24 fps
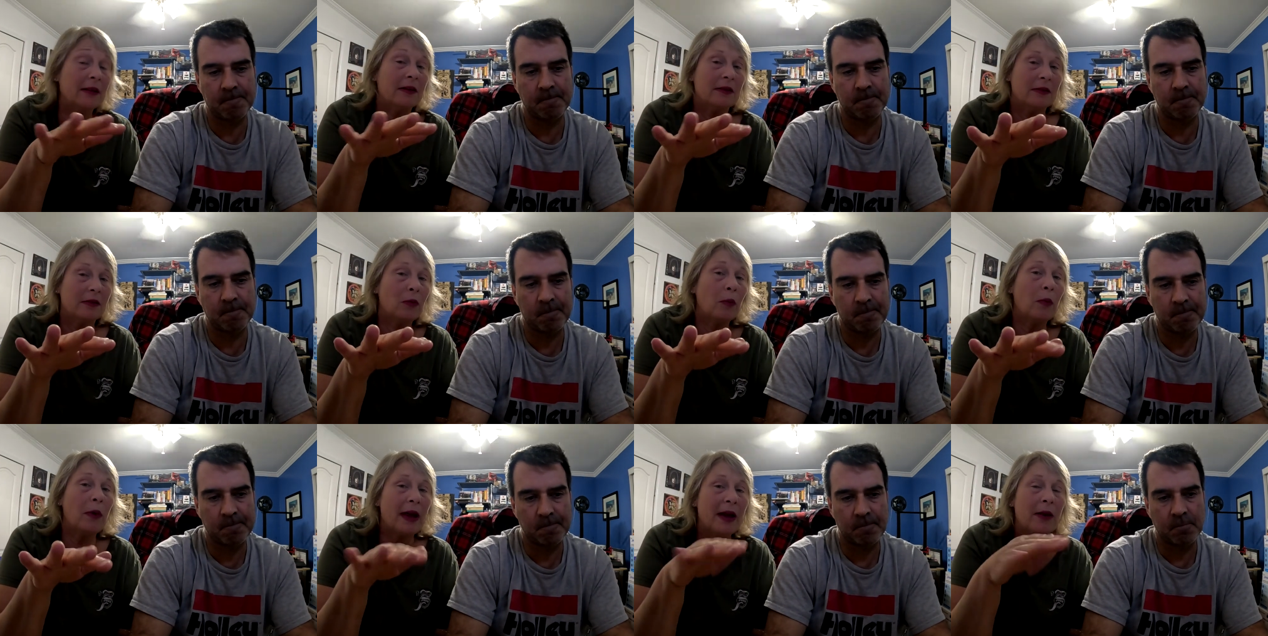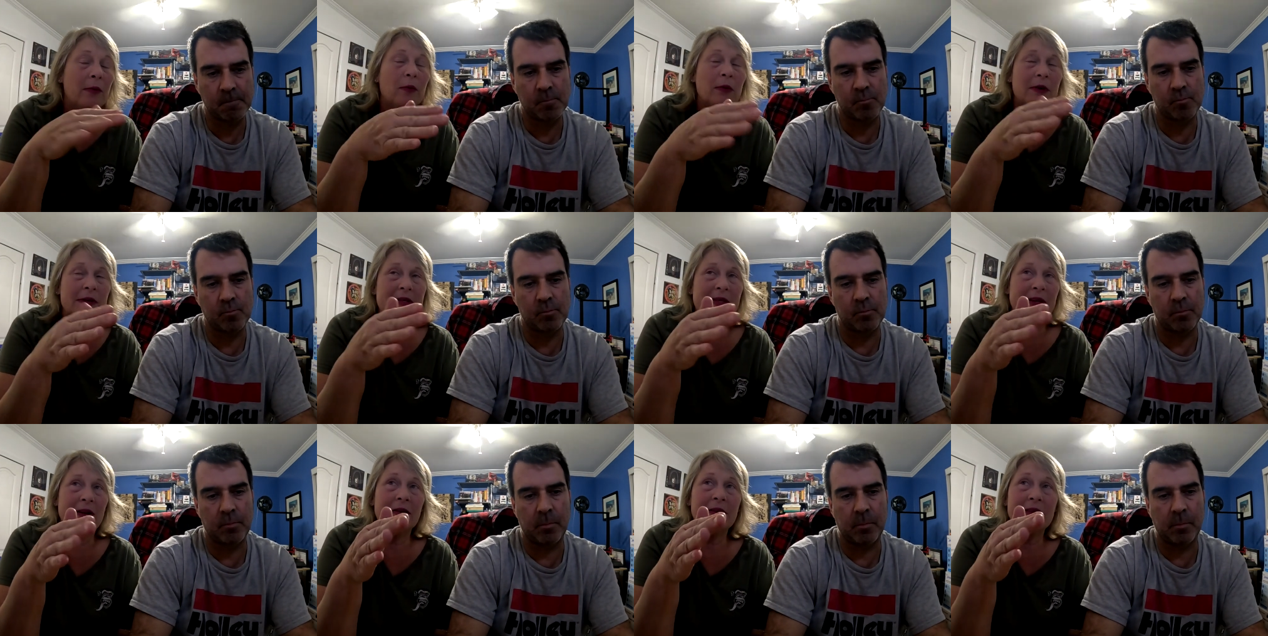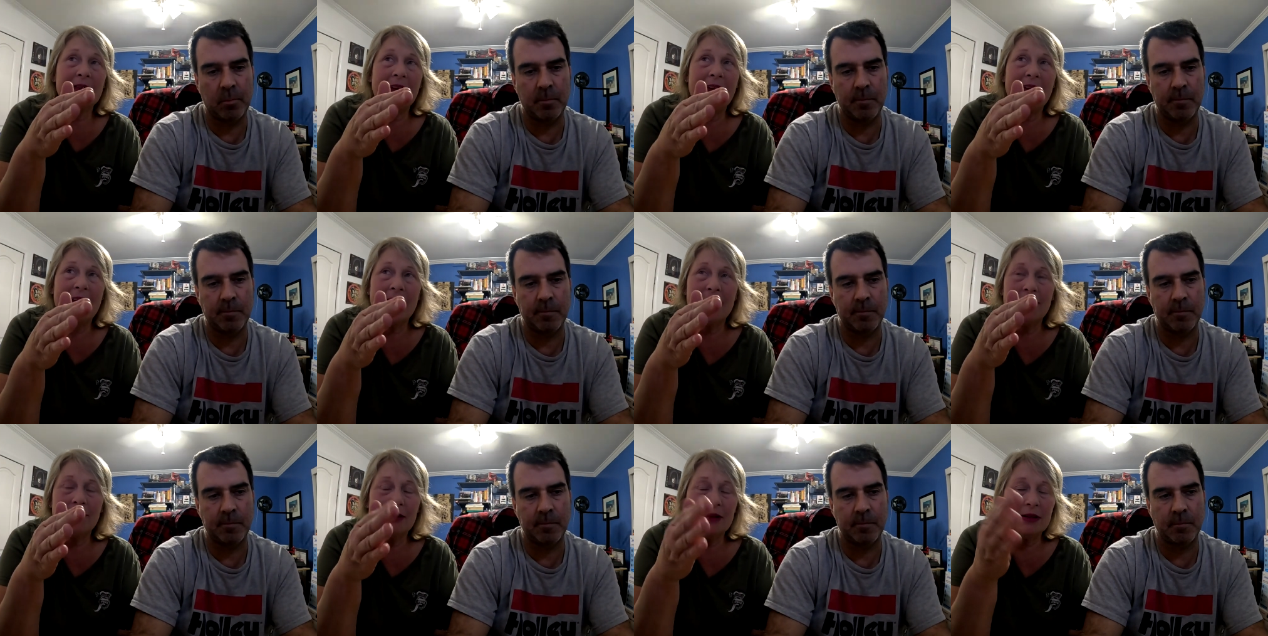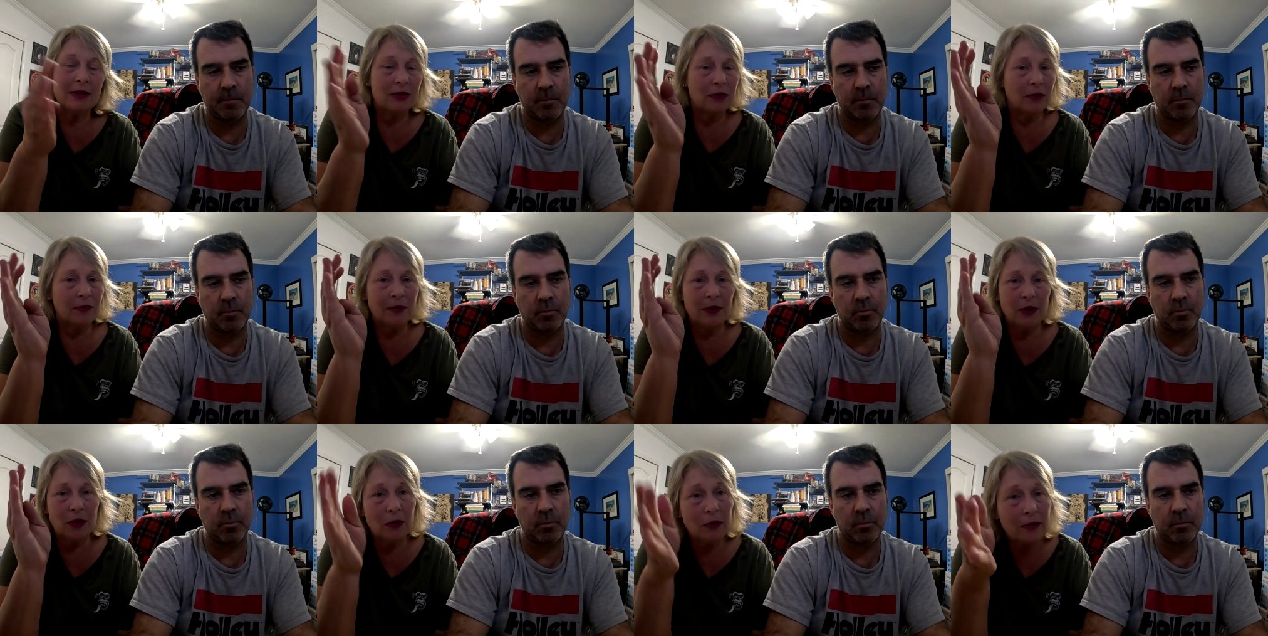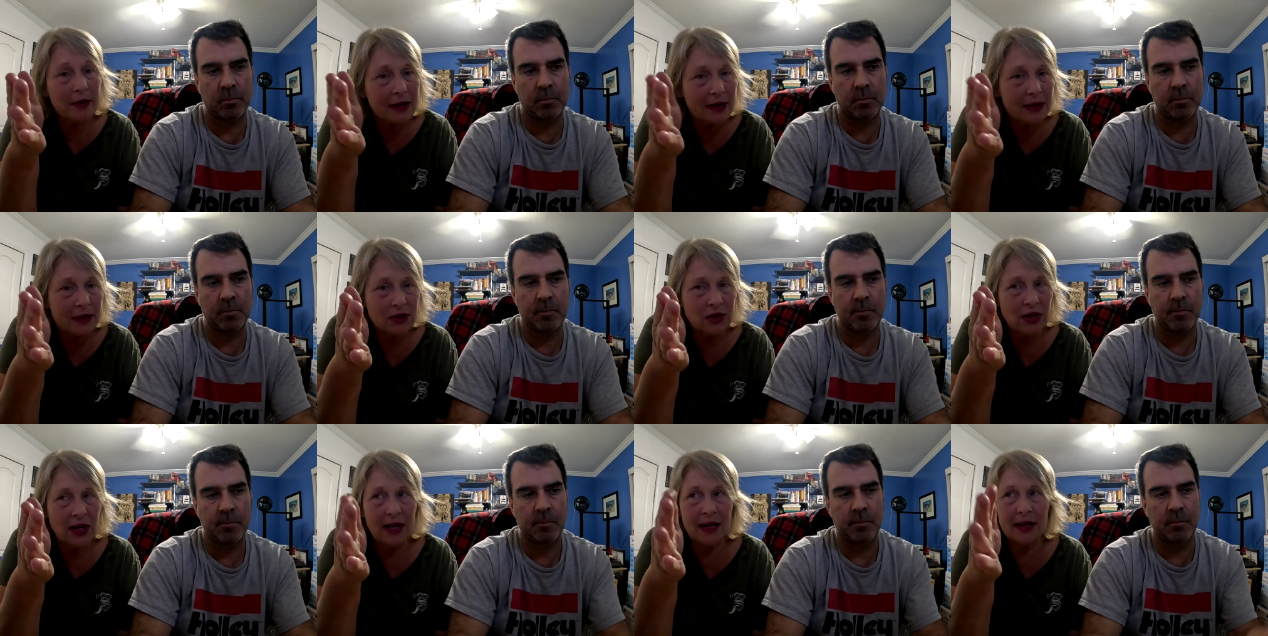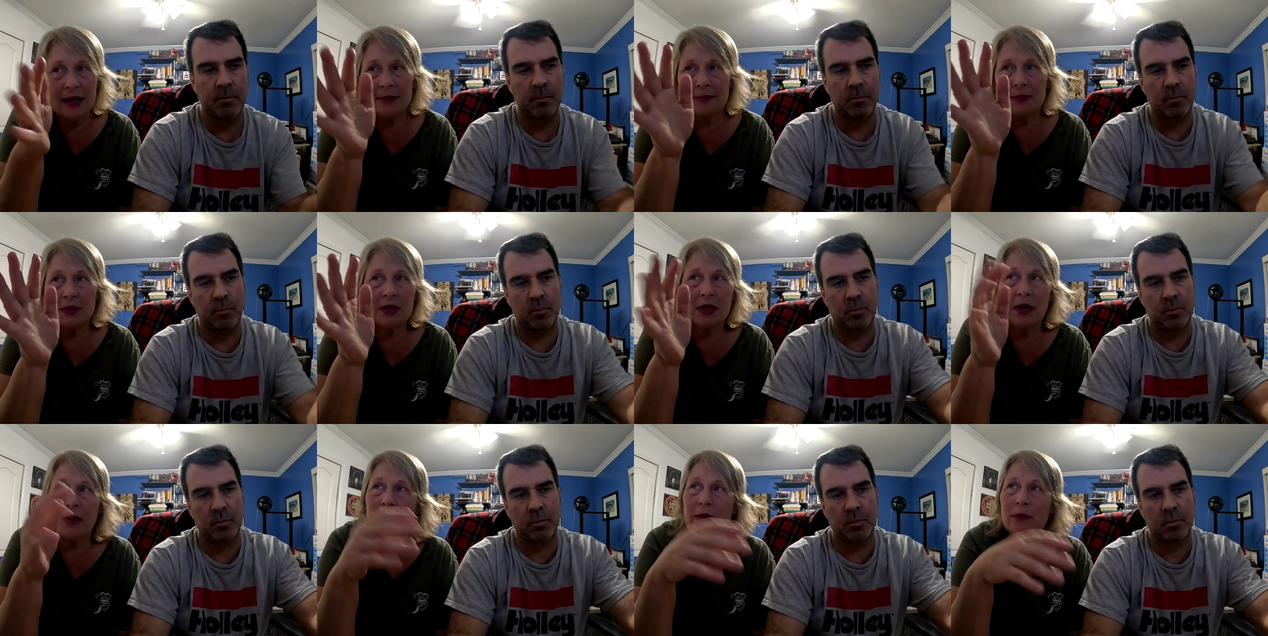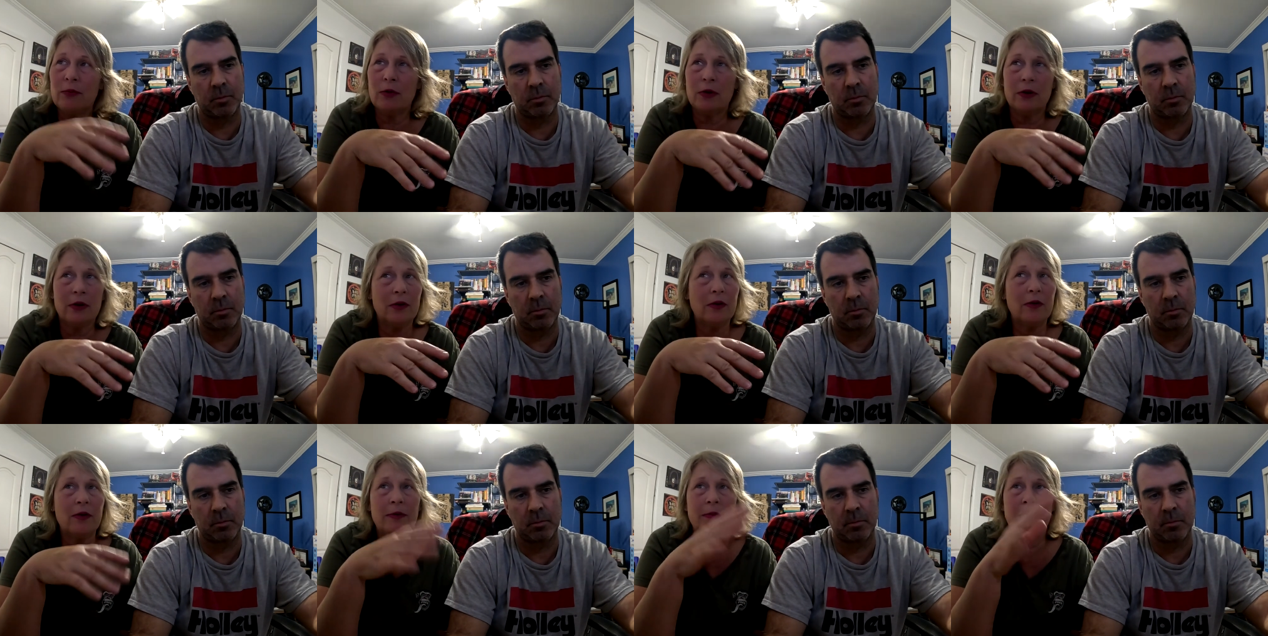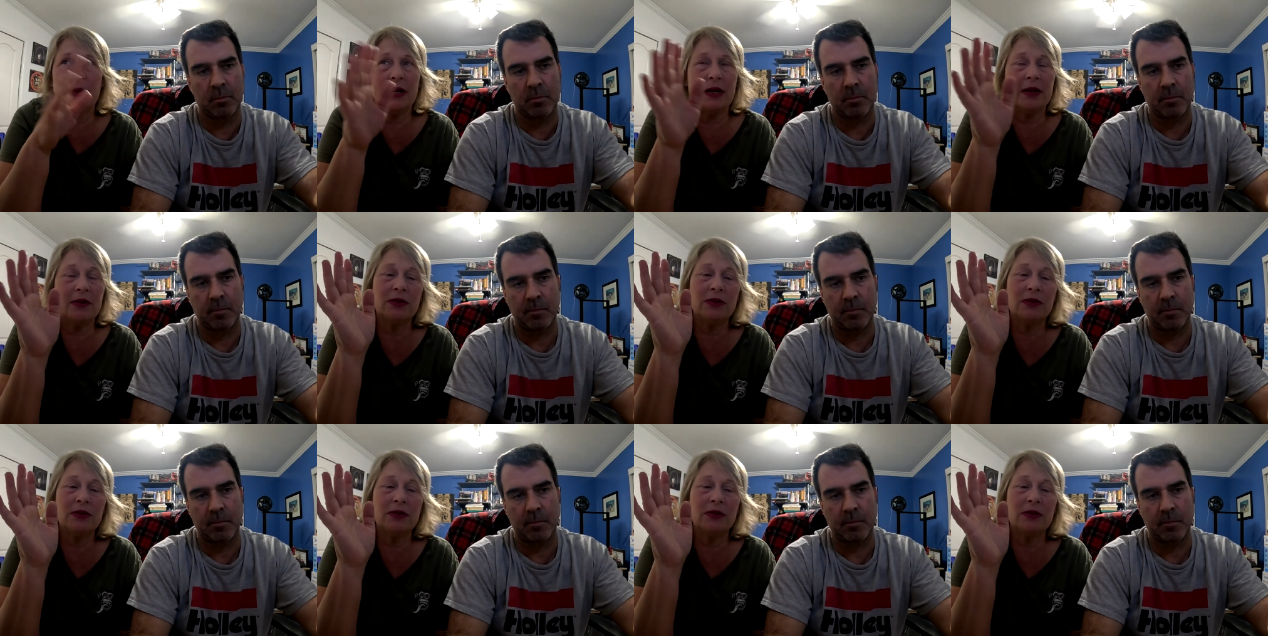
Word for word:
Speaker 1: the way it works there in the Haven. So if you don't get a chance, and I'm sorry, Royal Caribbean.